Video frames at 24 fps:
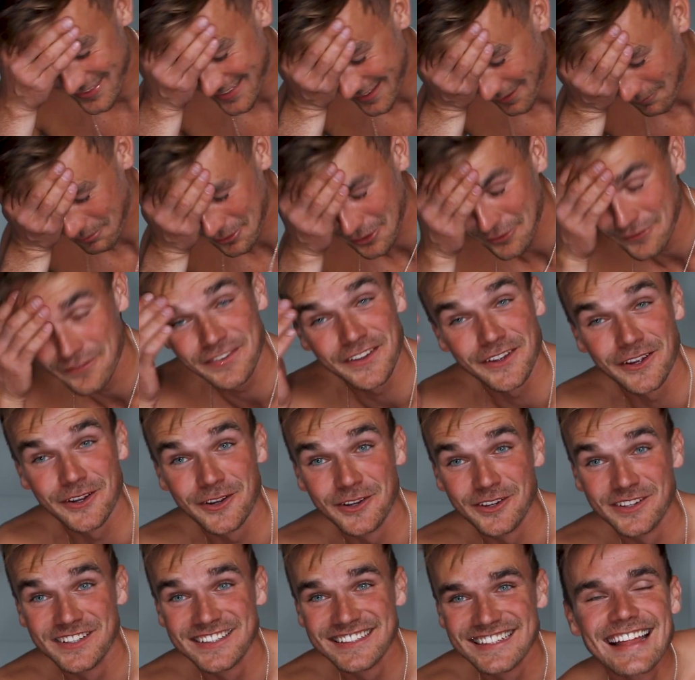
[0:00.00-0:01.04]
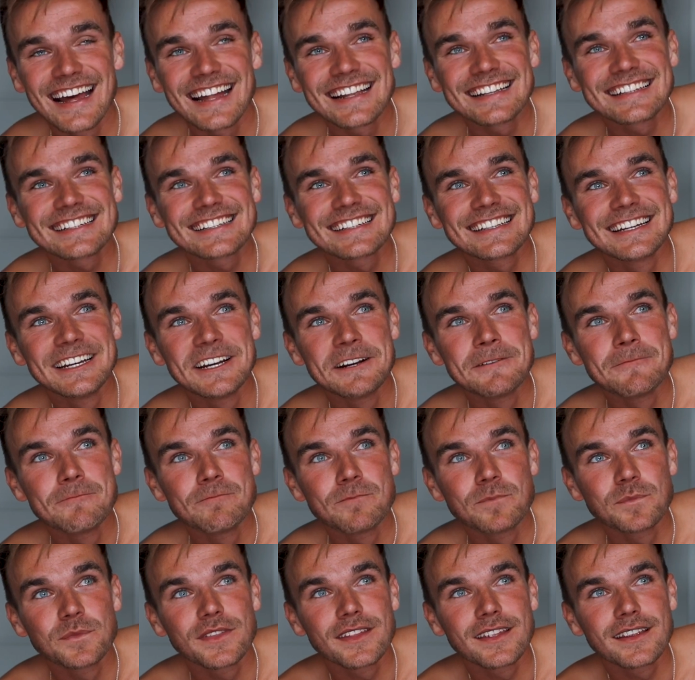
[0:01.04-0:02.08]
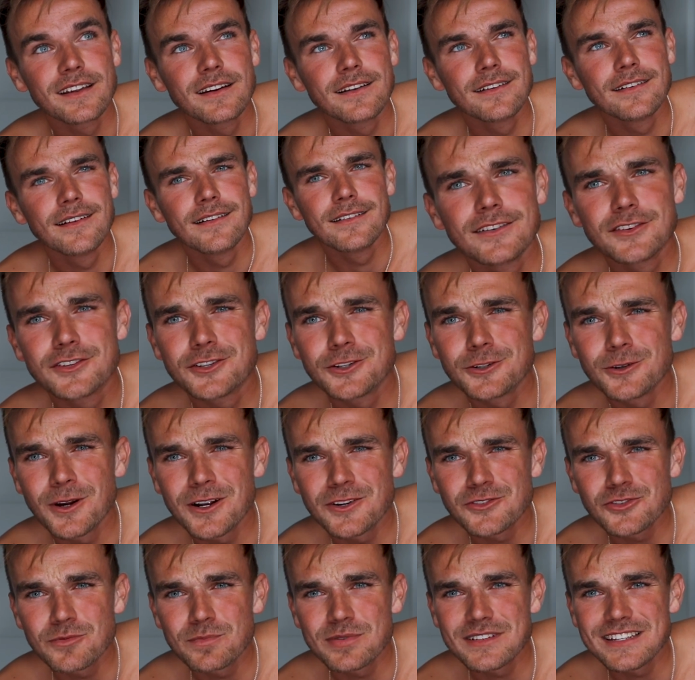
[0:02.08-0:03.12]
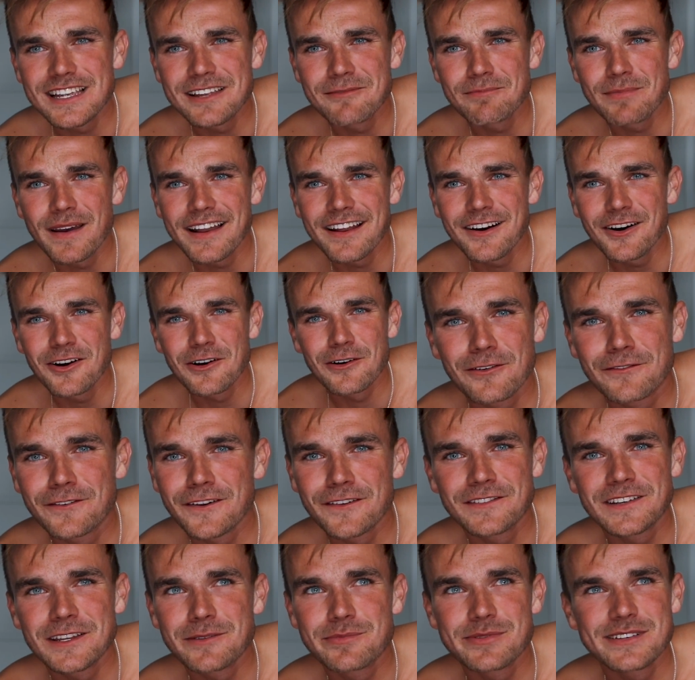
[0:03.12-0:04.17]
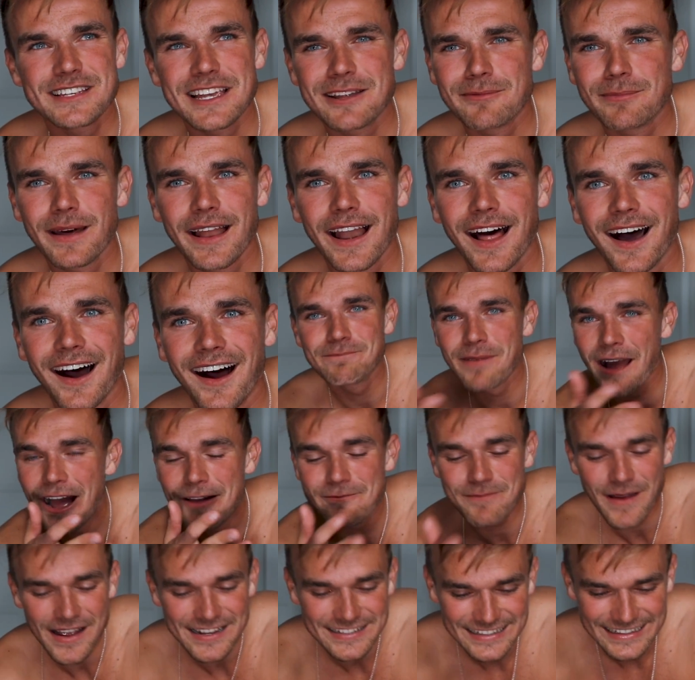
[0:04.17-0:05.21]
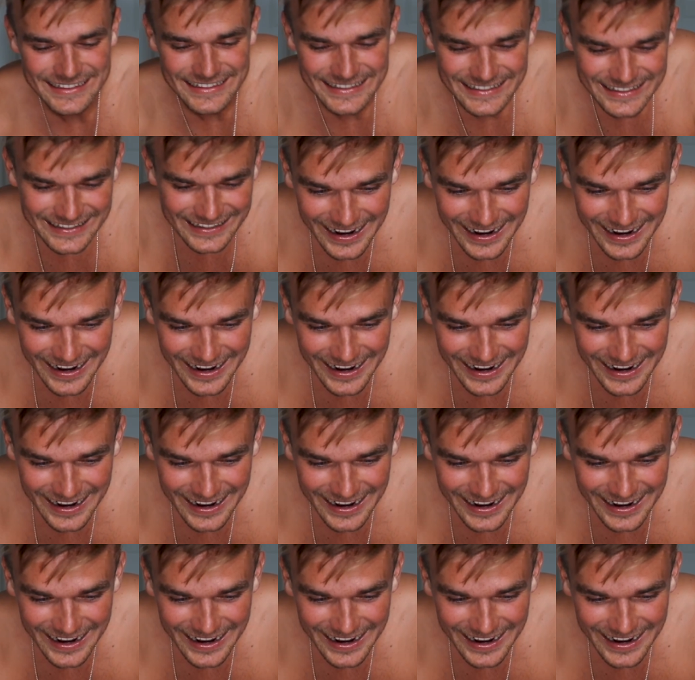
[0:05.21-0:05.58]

I'm confused. That's 200% better or 50% better? I basically